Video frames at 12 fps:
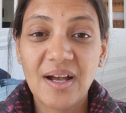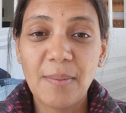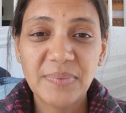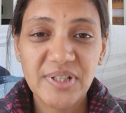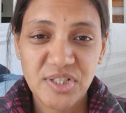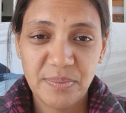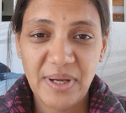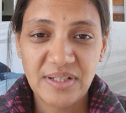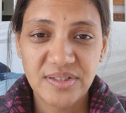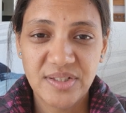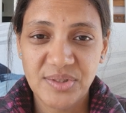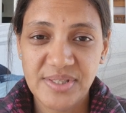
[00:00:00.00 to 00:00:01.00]

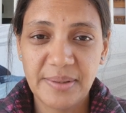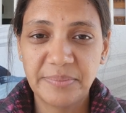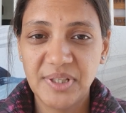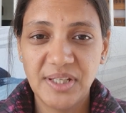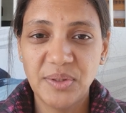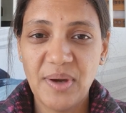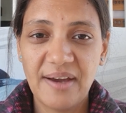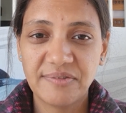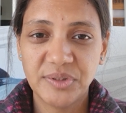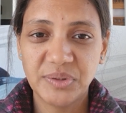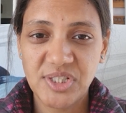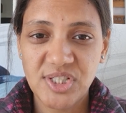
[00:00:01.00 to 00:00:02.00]
accomplishment or something you
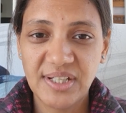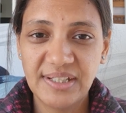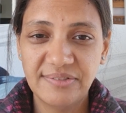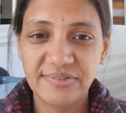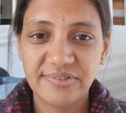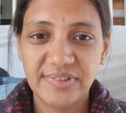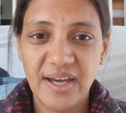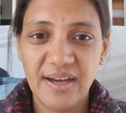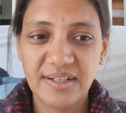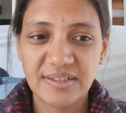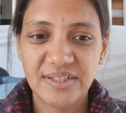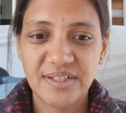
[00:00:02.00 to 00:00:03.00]
have to achieve
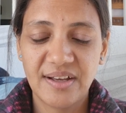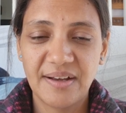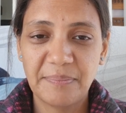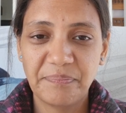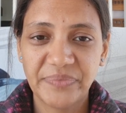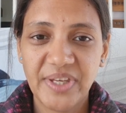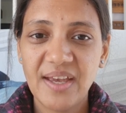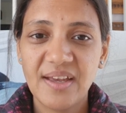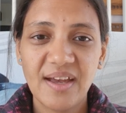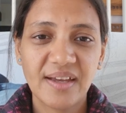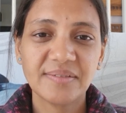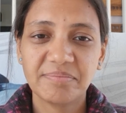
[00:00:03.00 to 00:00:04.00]
that
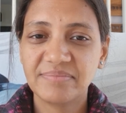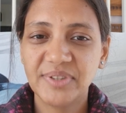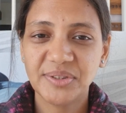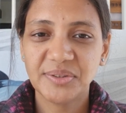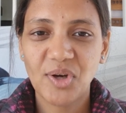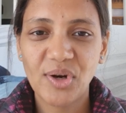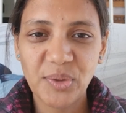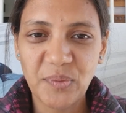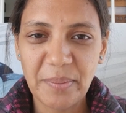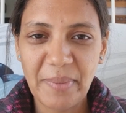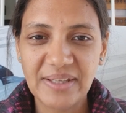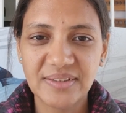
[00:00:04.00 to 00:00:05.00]
I got
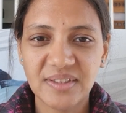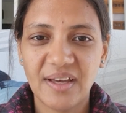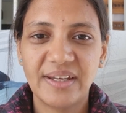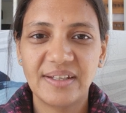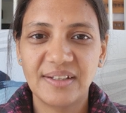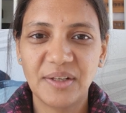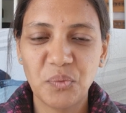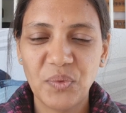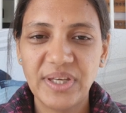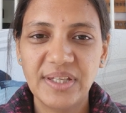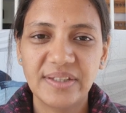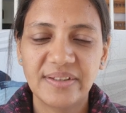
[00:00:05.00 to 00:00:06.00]
over my anxiety in a
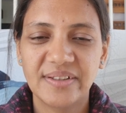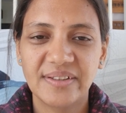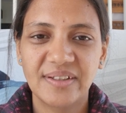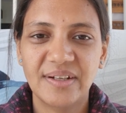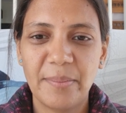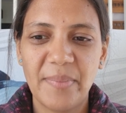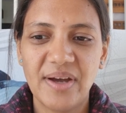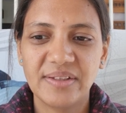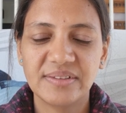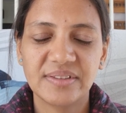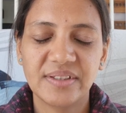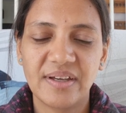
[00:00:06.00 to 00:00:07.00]
week, in a
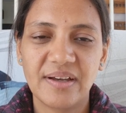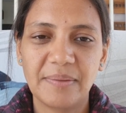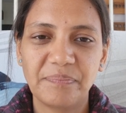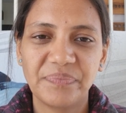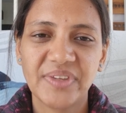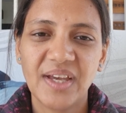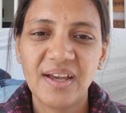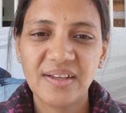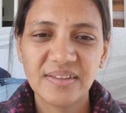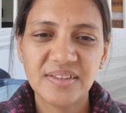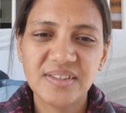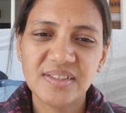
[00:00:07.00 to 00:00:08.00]
month.
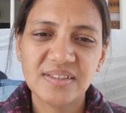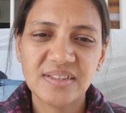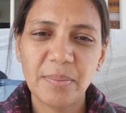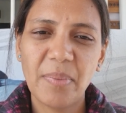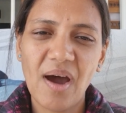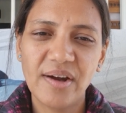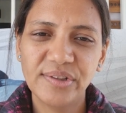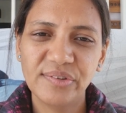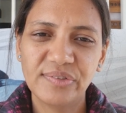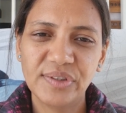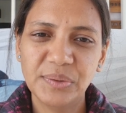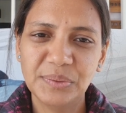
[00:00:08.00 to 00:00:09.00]
This is a part
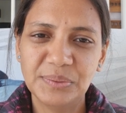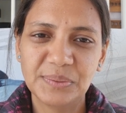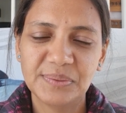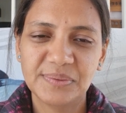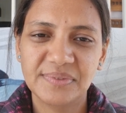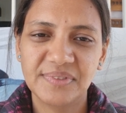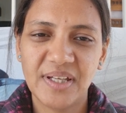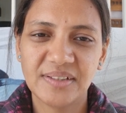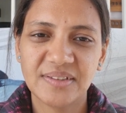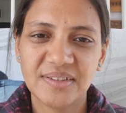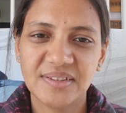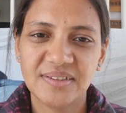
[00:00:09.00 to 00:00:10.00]
of you
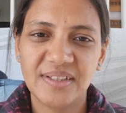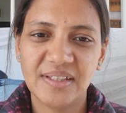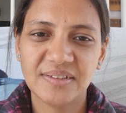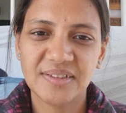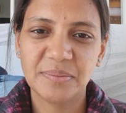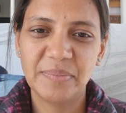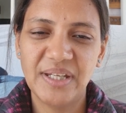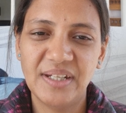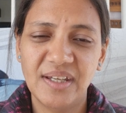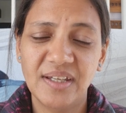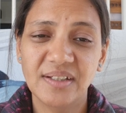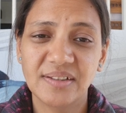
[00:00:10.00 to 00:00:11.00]
that's
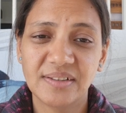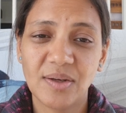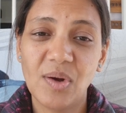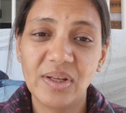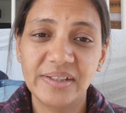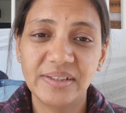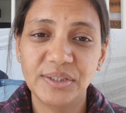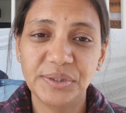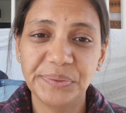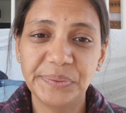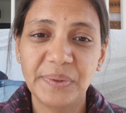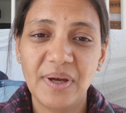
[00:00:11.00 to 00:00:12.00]
been here calling
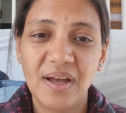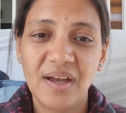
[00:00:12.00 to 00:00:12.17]
you,